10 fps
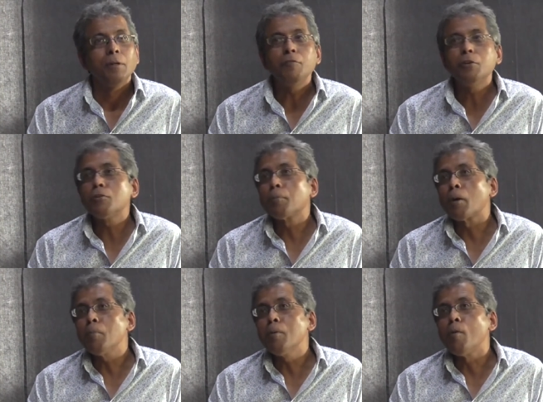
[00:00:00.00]
If there's a
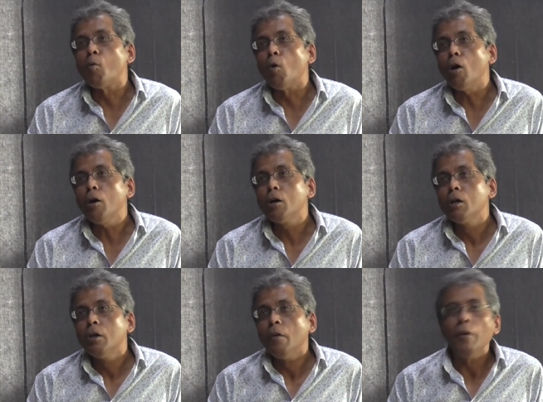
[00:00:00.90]
problem of war,
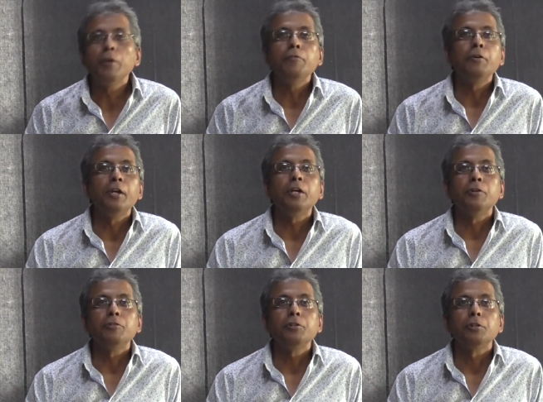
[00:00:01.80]
then you have to take a
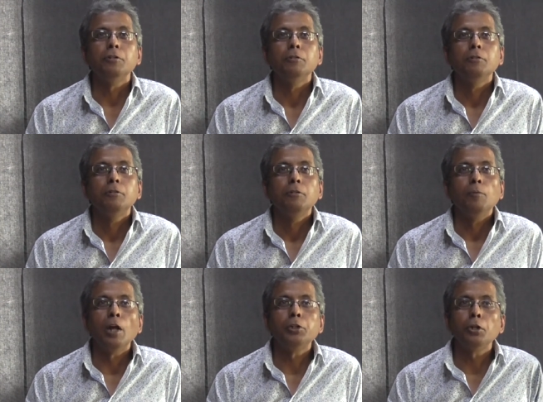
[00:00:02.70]
decision.
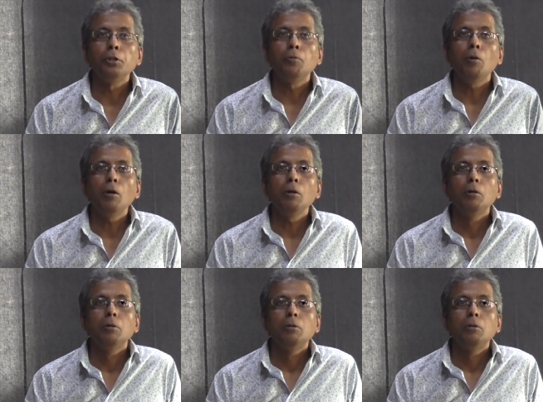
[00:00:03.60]
Will I join the war?